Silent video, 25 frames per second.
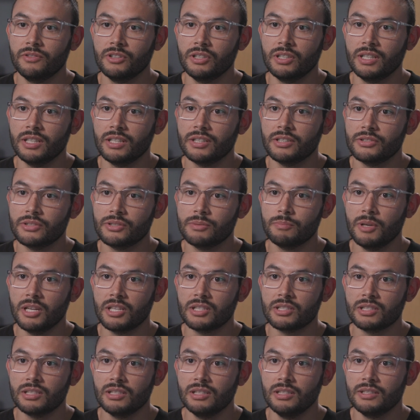foot and ankle
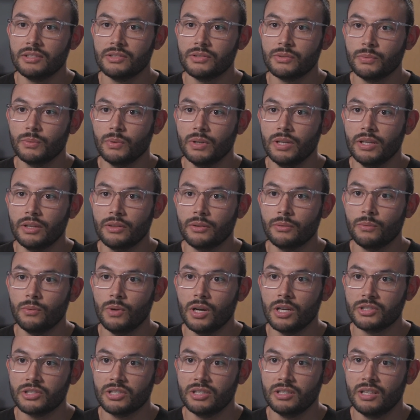specialist with
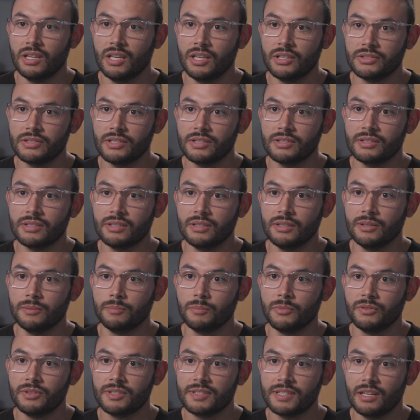Washington Health
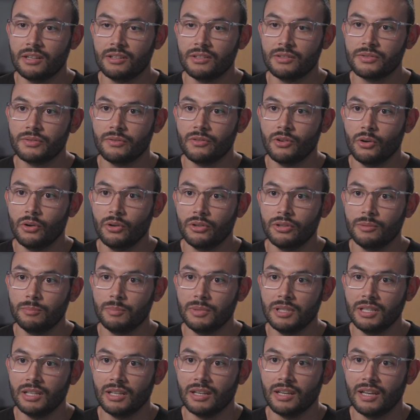System Centers for
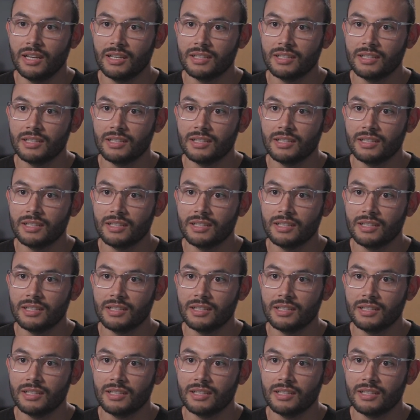Orthopedic